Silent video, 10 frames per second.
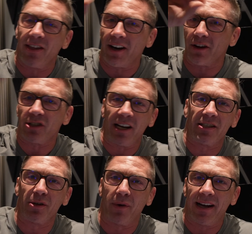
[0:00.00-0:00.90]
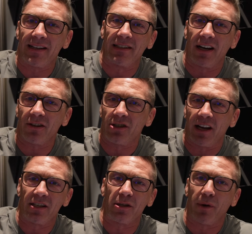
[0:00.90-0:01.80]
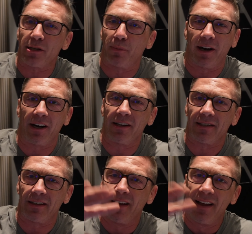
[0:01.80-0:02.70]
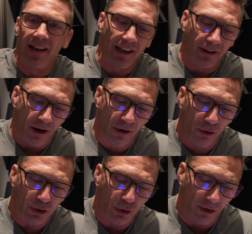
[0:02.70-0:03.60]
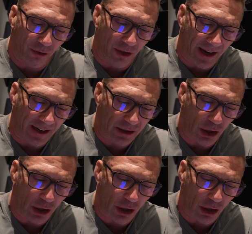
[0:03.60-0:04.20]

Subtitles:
and then I'll change the weights, and I'll change the rest periods, and all those sort of things.